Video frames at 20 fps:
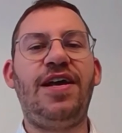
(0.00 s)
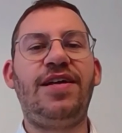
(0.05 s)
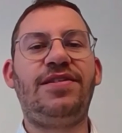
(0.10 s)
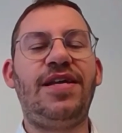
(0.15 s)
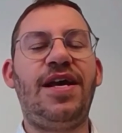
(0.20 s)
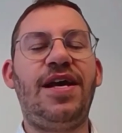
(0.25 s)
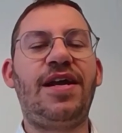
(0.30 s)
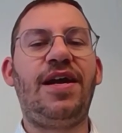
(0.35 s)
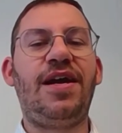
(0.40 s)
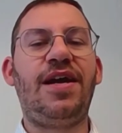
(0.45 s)

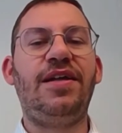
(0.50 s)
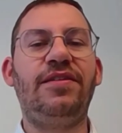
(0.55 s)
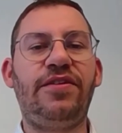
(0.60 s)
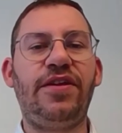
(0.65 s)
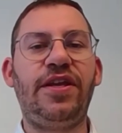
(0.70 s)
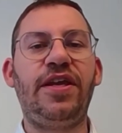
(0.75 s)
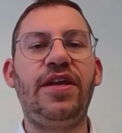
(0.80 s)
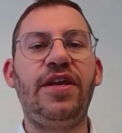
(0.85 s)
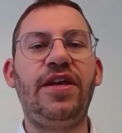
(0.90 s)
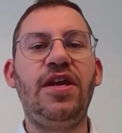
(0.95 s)
as a
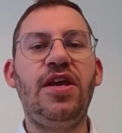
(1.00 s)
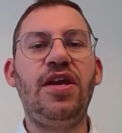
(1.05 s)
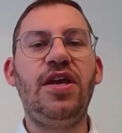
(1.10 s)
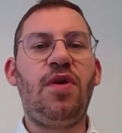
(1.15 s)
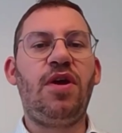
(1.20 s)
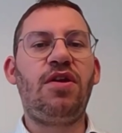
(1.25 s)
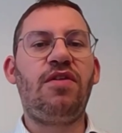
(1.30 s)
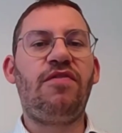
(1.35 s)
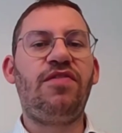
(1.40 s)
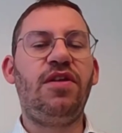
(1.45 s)
country,
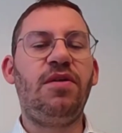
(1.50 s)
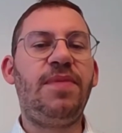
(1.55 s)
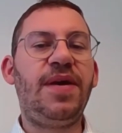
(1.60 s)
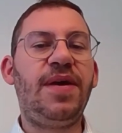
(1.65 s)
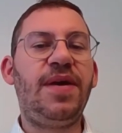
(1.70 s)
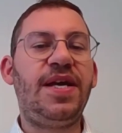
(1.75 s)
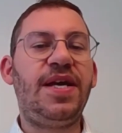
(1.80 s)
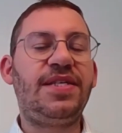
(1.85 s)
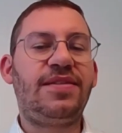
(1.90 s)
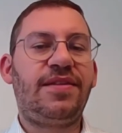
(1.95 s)
one of the
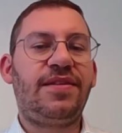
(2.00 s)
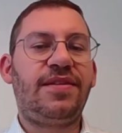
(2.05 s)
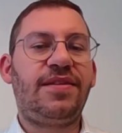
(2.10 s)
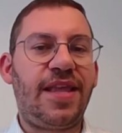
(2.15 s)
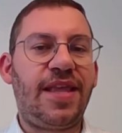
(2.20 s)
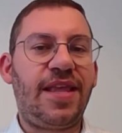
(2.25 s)
best